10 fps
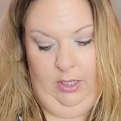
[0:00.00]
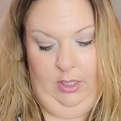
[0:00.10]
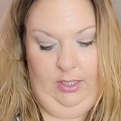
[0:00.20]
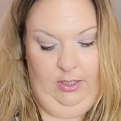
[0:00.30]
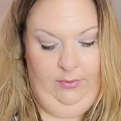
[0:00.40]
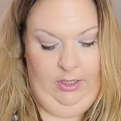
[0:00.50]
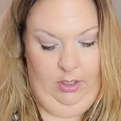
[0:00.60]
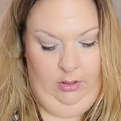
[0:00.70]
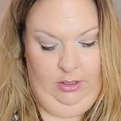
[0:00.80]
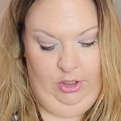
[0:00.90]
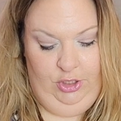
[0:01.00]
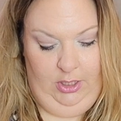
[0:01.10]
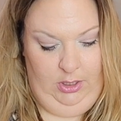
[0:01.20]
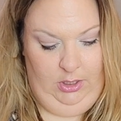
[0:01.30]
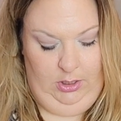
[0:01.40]
Okay, I have a hair that
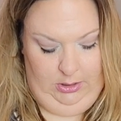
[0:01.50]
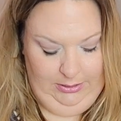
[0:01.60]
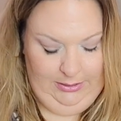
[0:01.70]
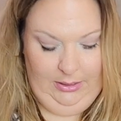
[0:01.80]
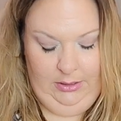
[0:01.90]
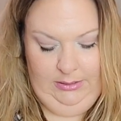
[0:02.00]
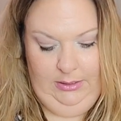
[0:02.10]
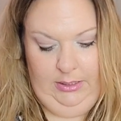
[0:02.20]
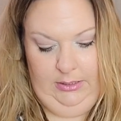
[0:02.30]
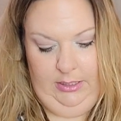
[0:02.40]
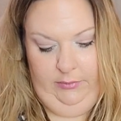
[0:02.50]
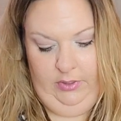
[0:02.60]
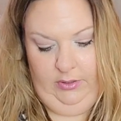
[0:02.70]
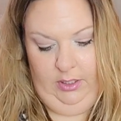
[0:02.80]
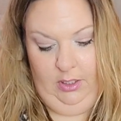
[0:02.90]
shedded and it's like sticking to
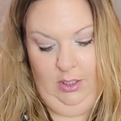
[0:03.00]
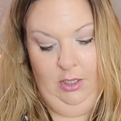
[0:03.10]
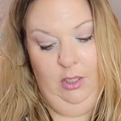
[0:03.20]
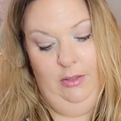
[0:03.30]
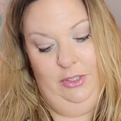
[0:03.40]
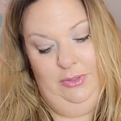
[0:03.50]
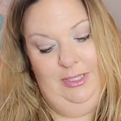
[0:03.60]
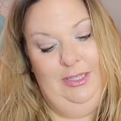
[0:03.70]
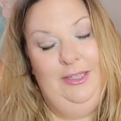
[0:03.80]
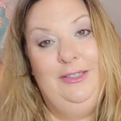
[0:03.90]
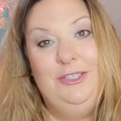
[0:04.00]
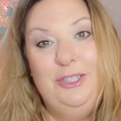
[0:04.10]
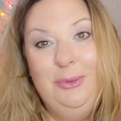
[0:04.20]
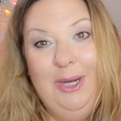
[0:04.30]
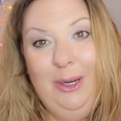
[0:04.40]
everything. This one's like a little
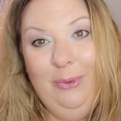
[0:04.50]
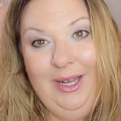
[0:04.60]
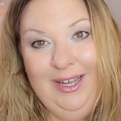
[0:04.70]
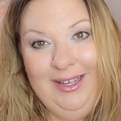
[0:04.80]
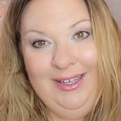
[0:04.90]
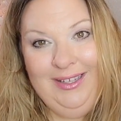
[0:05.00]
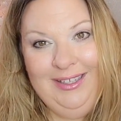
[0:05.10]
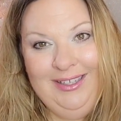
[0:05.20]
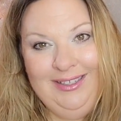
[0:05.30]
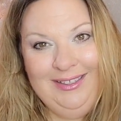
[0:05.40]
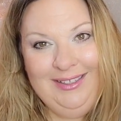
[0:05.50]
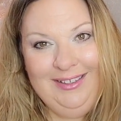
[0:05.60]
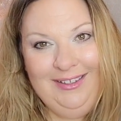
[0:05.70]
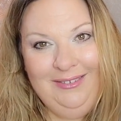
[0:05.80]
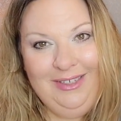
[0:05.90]
chihuahua.
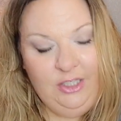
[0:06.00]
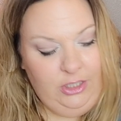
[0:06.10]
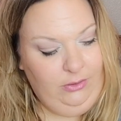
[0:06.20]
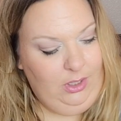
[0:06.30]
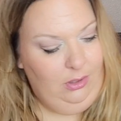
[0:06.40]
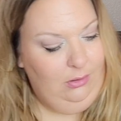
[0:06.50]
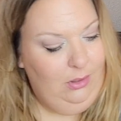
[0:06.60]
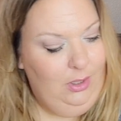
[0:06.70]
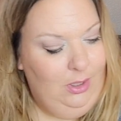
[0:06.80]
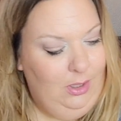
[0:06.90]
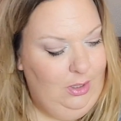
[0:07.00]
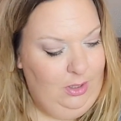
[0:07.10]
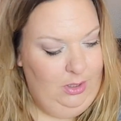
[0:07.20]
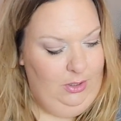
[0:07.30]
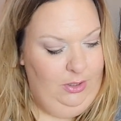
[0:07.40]
Oh my gosh, how cute.
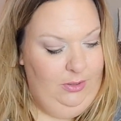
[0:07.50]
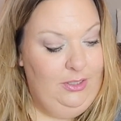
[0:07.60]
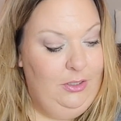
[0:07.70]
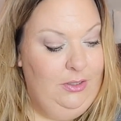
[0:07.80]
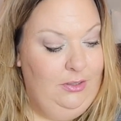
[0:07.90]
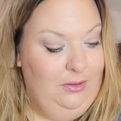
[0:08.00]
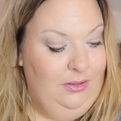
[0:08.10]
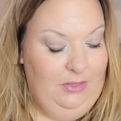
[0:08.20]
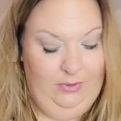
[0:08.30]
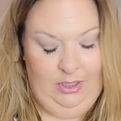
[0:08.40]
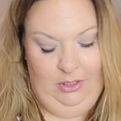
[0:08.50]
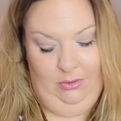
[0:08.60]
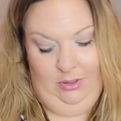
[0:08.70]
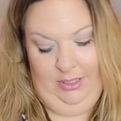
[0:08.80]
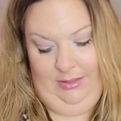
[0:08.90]
These are even
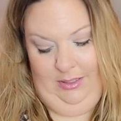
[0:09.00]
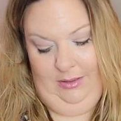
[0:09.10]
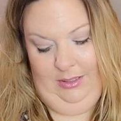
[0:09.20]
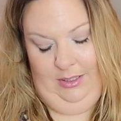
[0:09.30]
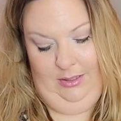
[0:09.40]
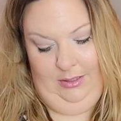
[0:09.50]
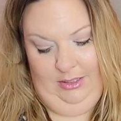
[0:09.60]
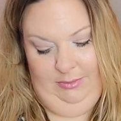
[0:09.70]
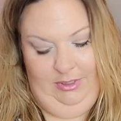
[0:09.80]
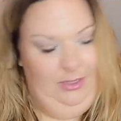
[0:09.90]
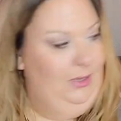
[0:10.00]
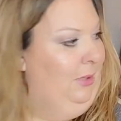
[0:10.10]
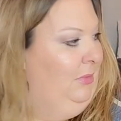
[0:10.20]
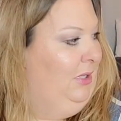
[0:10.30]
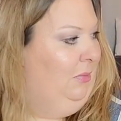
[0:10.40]
cuter, I think, than I expected
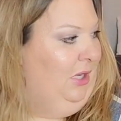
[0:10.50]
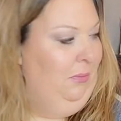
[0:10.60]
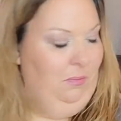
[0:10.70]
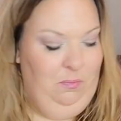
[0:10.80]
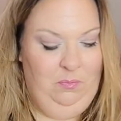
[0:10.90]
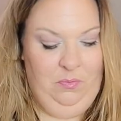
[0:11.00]
them to be.